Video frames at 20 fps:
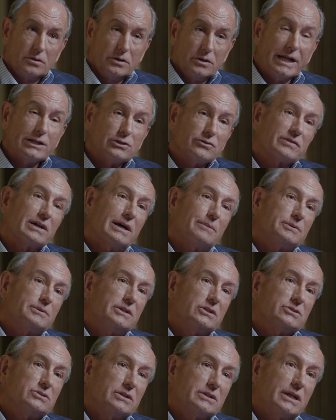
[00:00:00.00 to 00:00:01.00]
The nature of
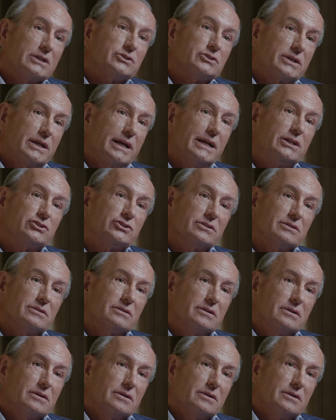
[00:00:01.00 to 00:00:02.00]
competition in
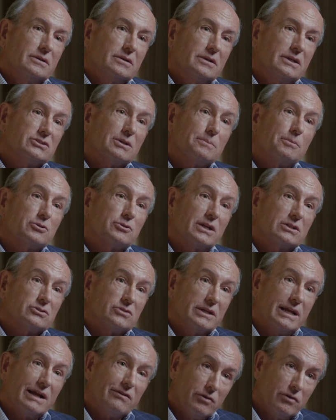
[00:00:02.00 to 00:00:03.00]
education is that
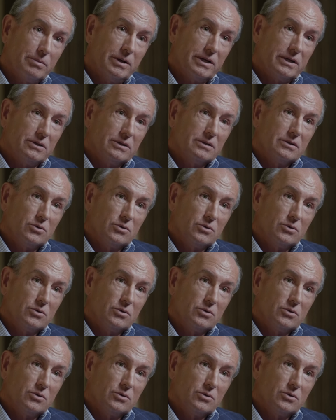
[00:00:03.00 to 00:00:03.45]
potentially everybody